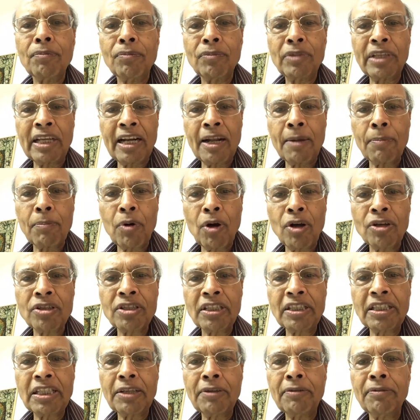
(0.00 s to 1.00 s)
that are
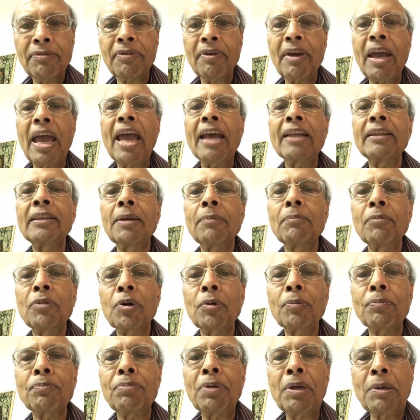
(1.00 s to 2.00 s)
positive and number
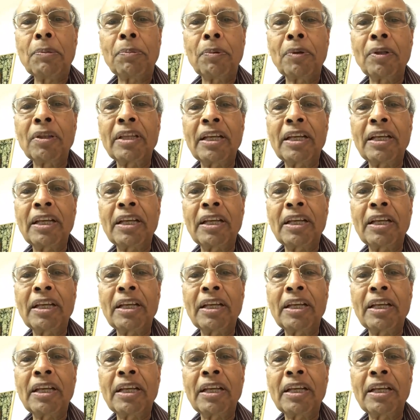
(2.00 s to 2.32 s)
of people